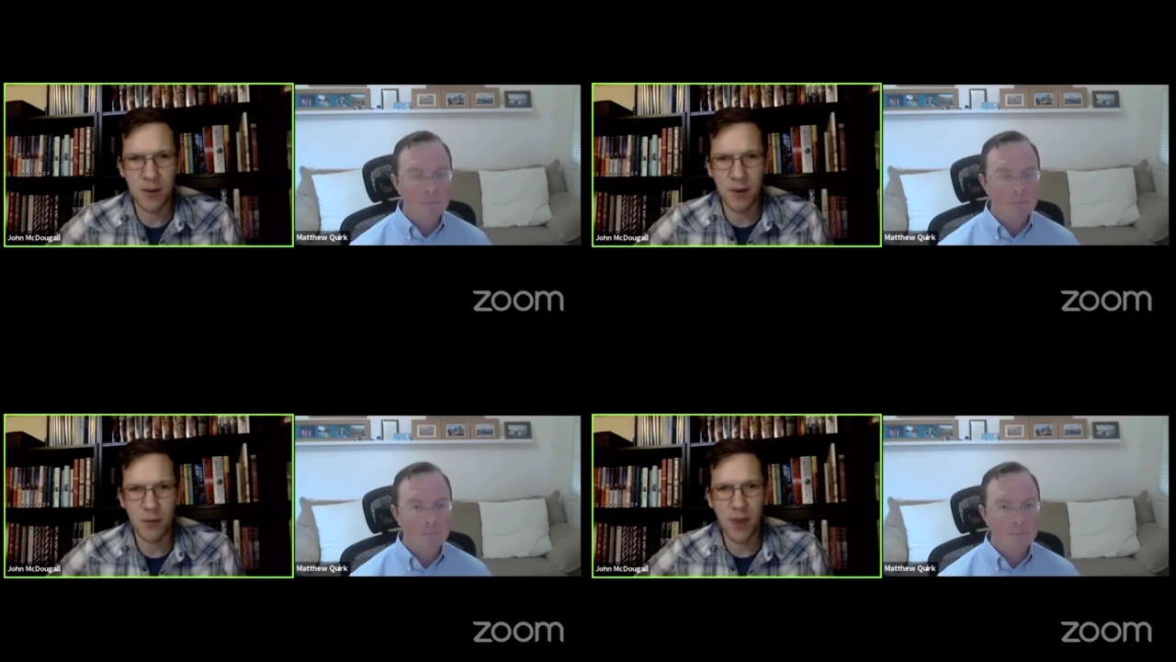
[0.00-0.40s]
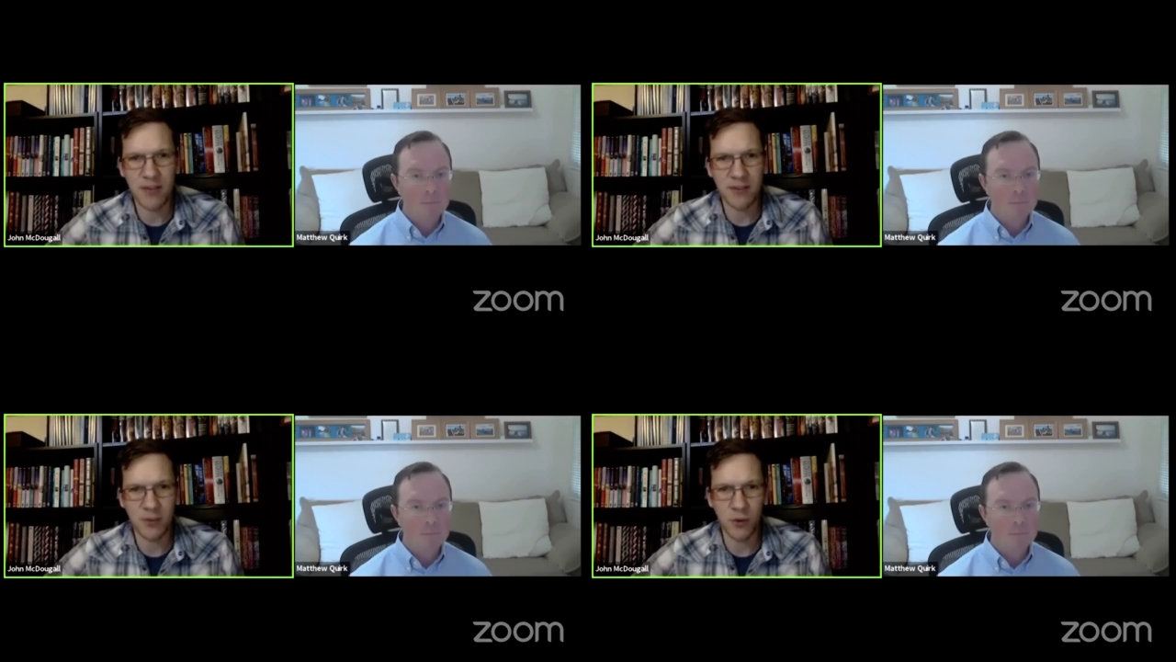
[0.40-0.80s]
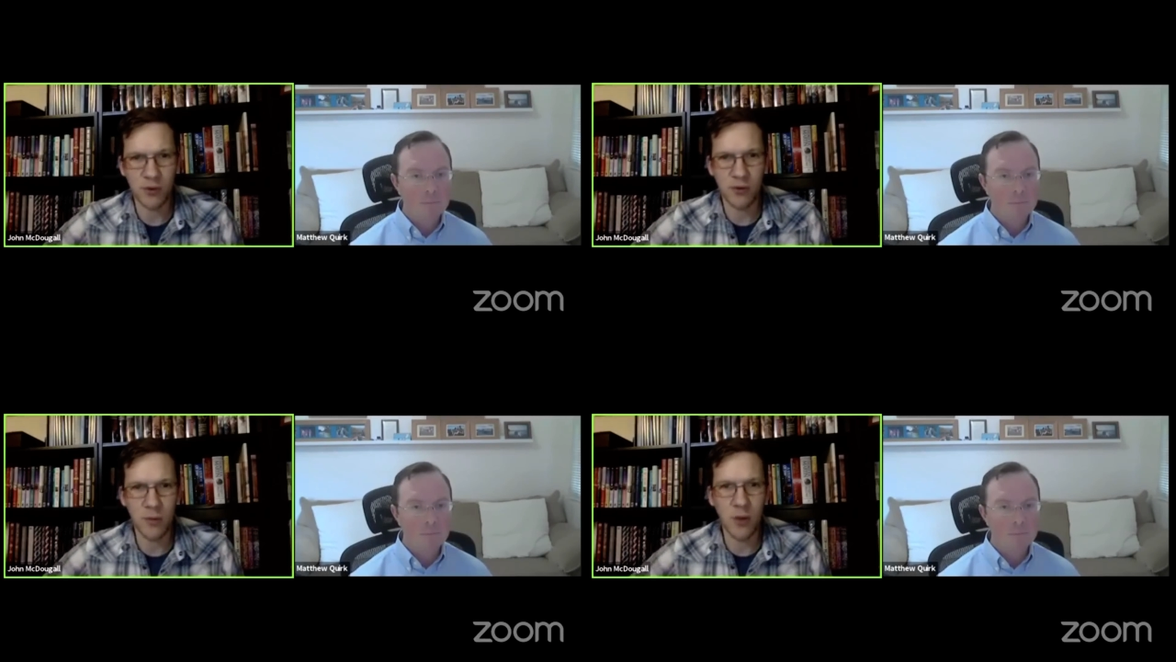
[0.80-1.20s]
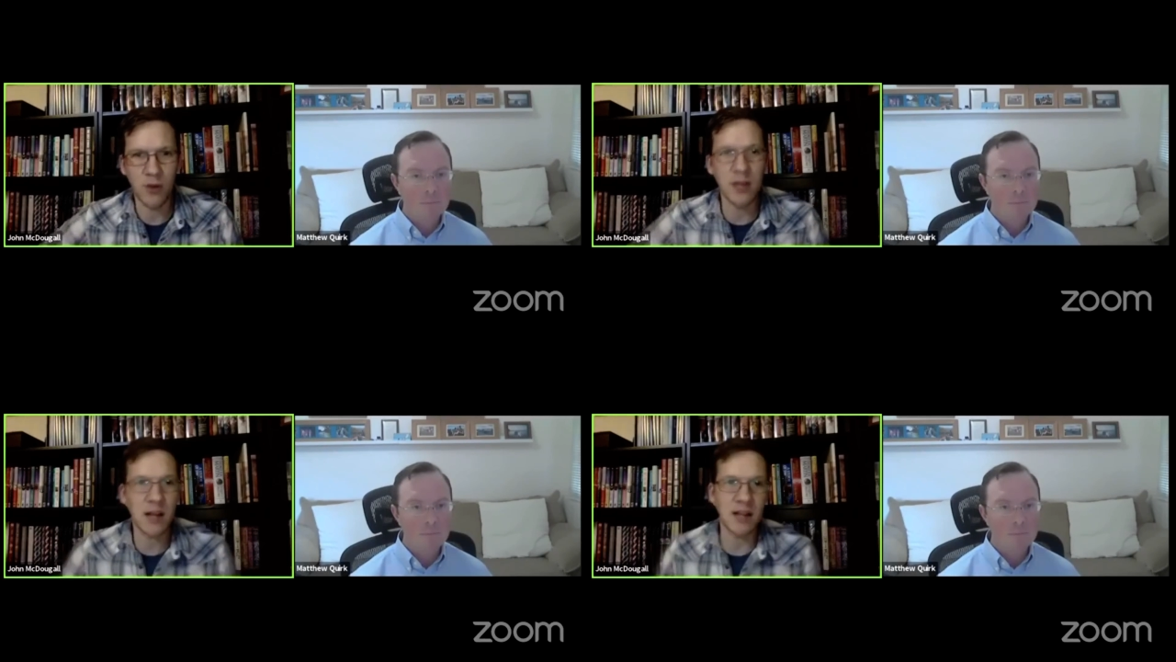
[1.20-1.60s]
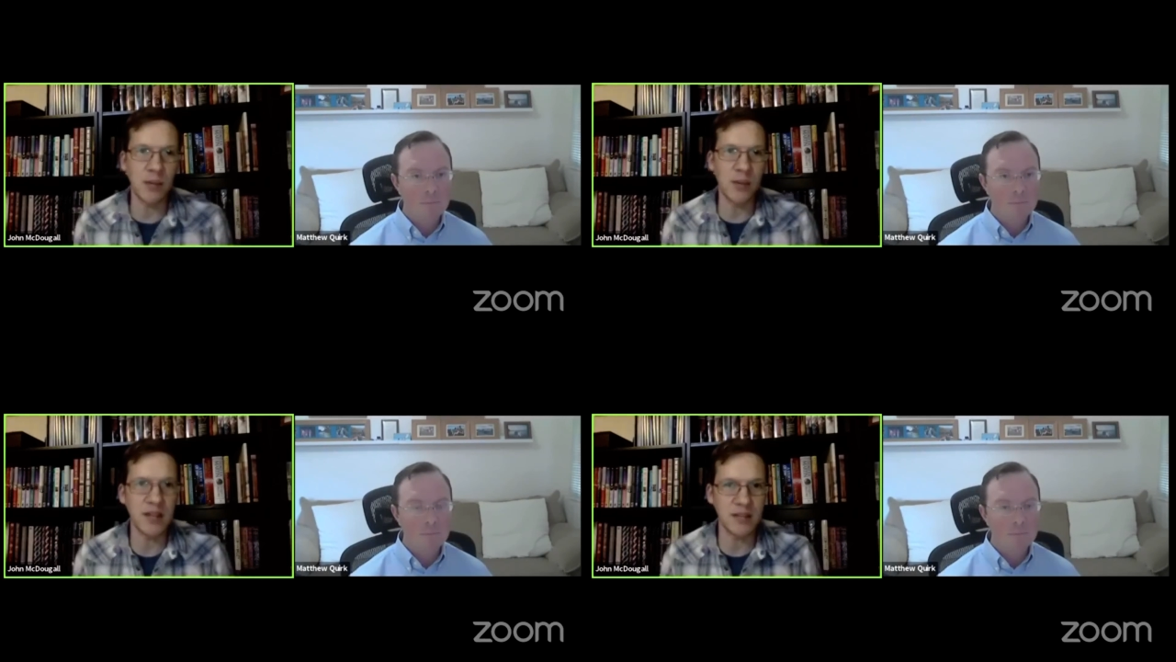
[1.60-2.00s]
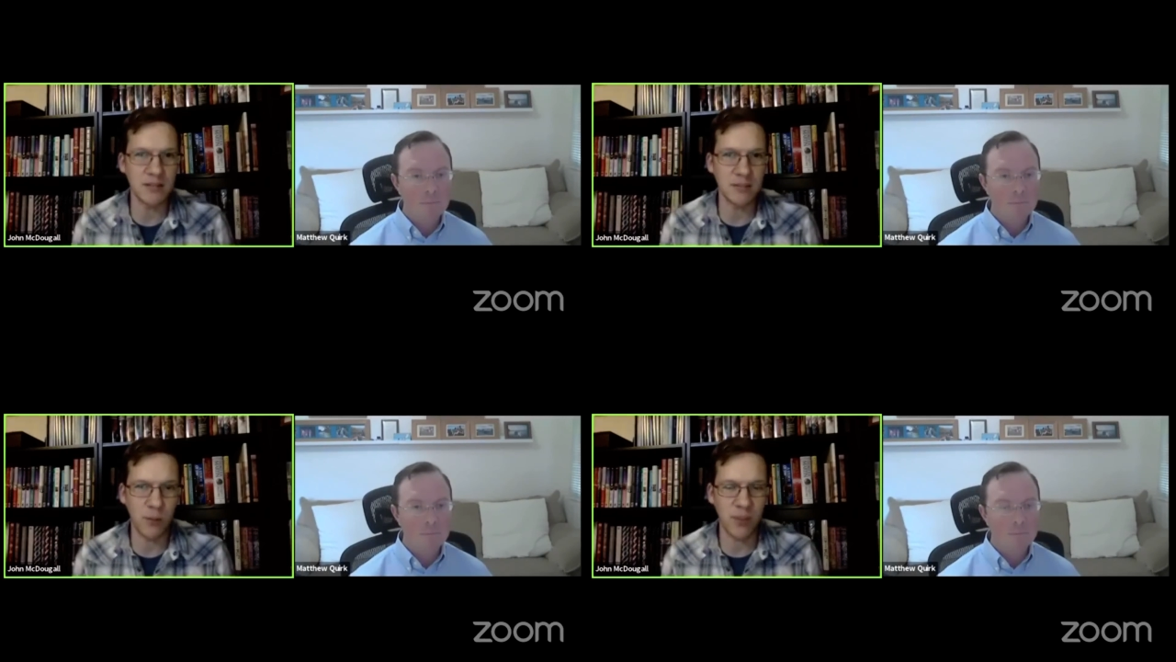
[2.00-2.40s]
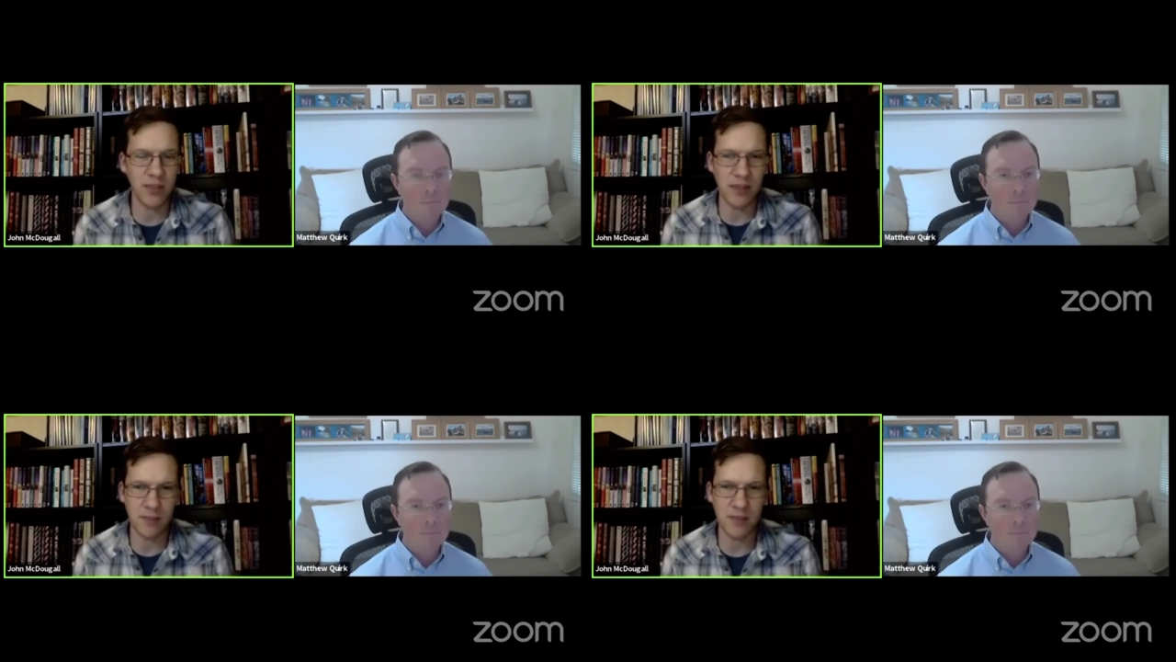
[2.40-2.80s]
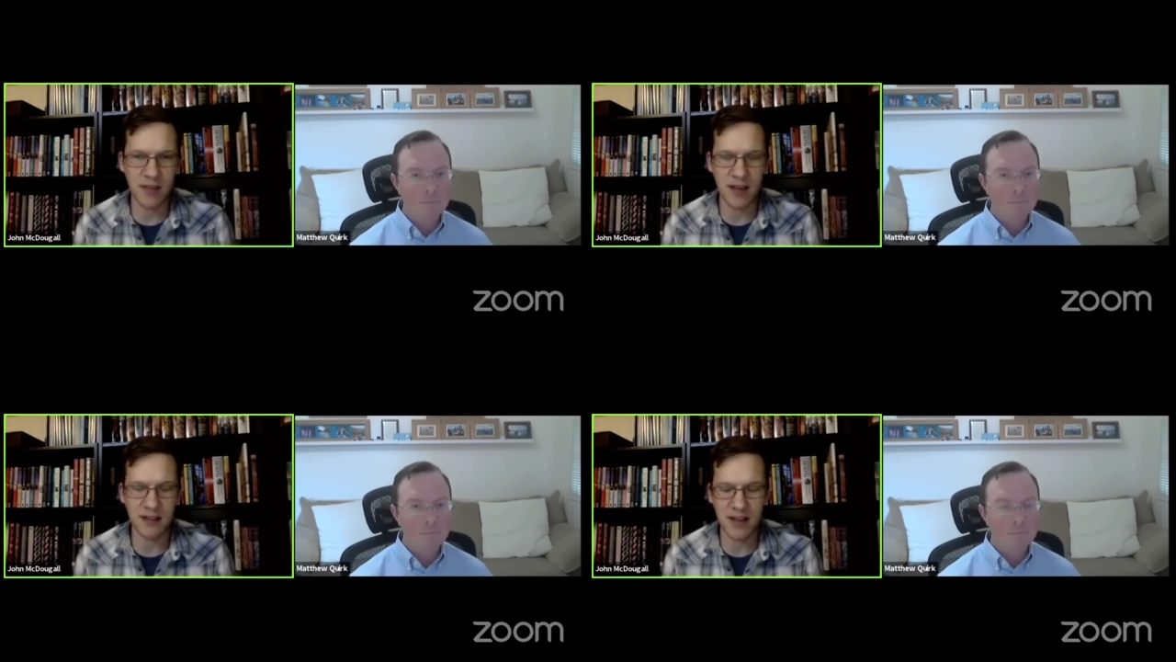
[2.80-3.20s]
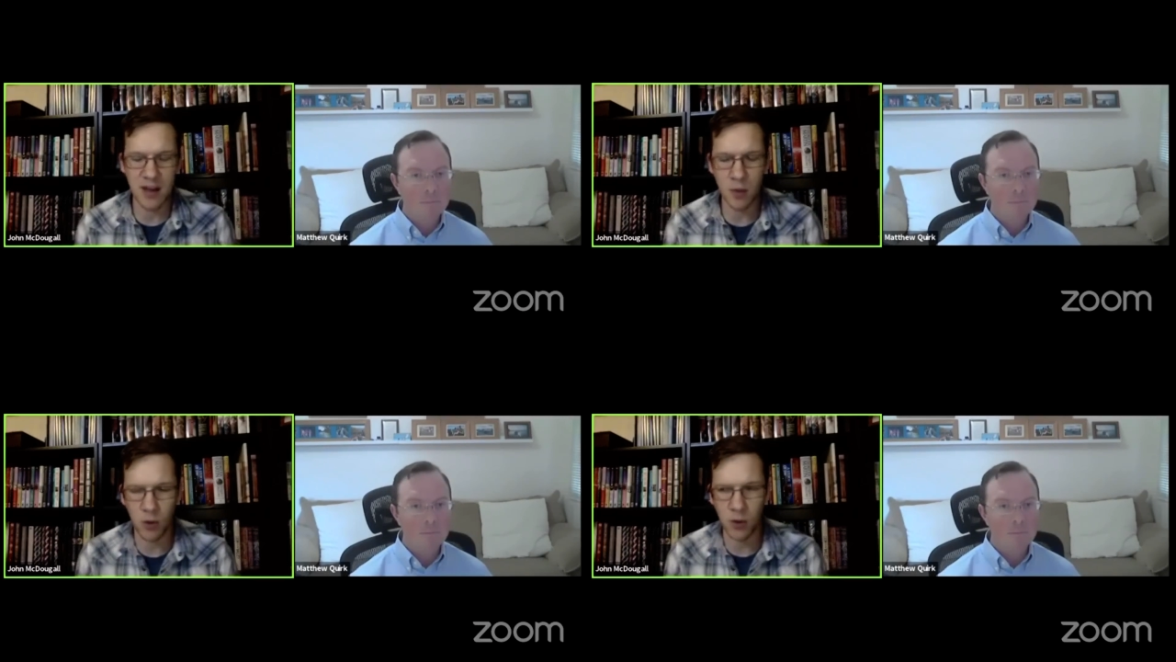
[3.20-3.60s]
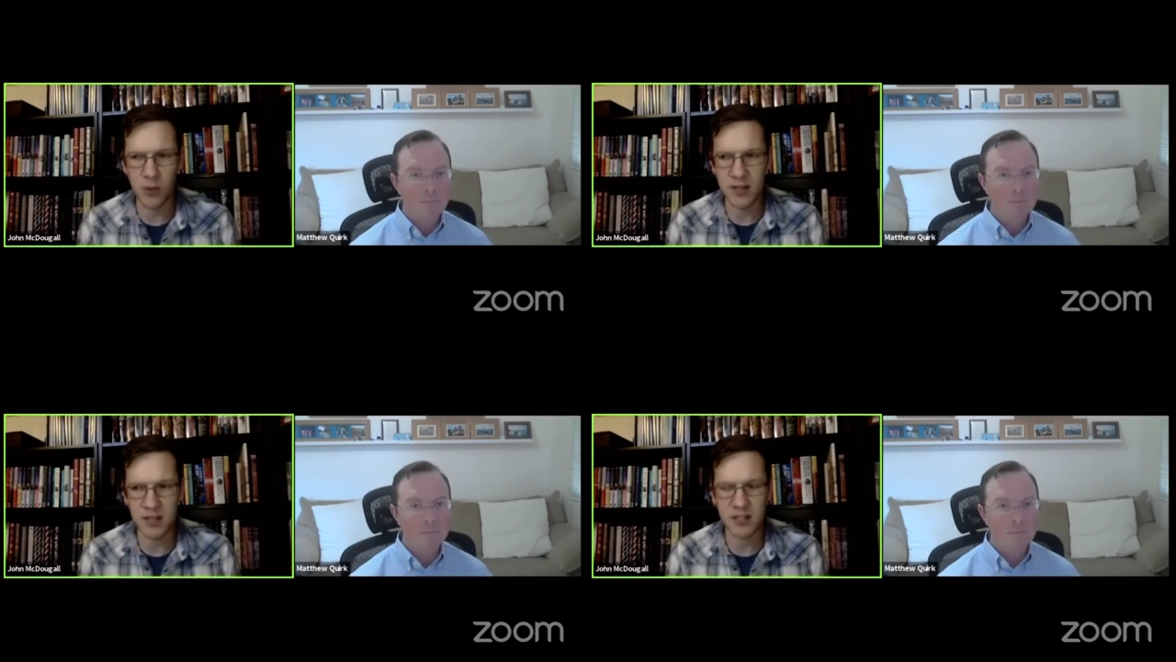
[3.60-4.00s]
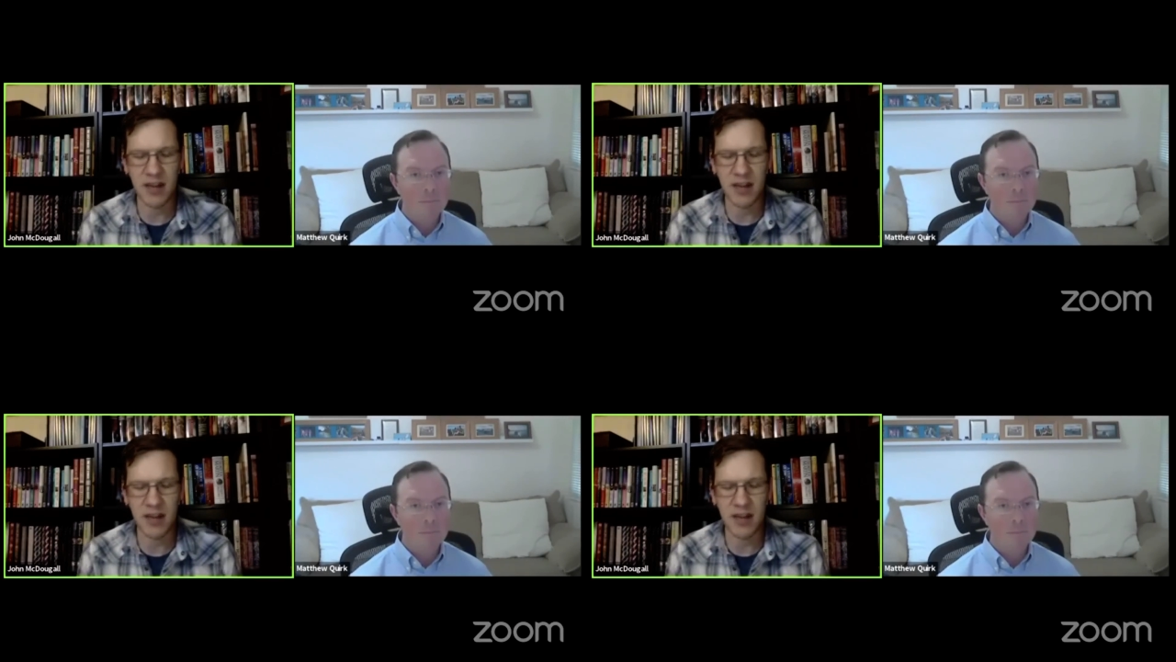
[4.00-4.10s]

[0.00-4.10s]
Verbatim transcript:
Speaker 1: process orders remotely. Luckily, we can just, with the kind of stay-at-home order, we can just kind of